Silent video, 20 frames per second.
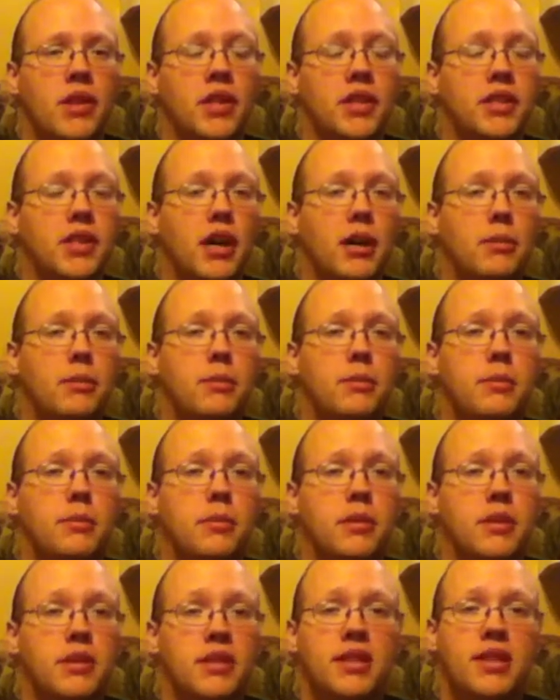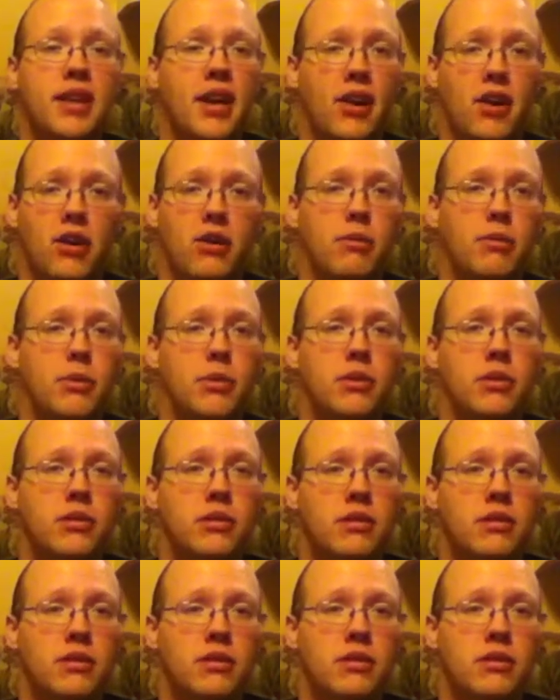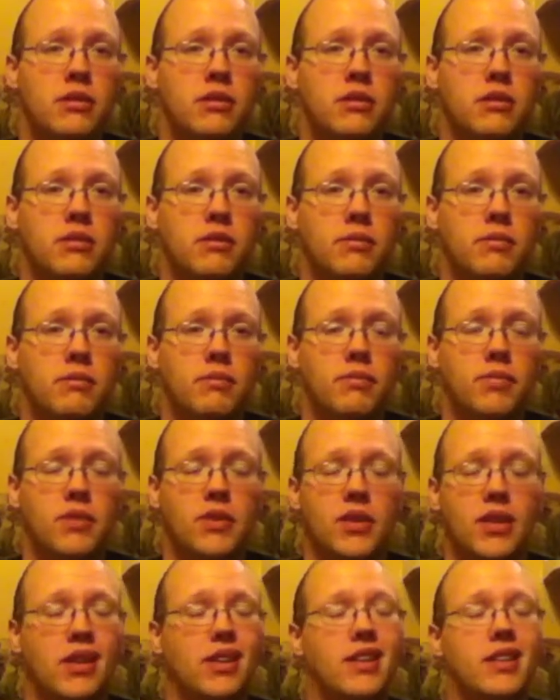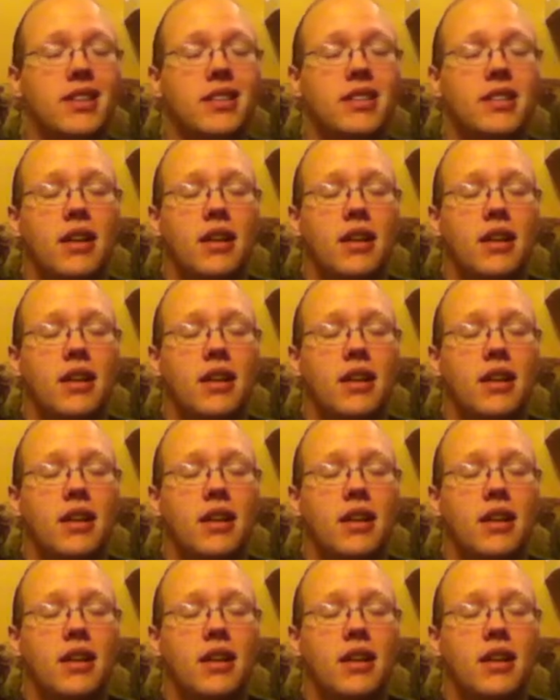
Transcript: dub is terrible. It's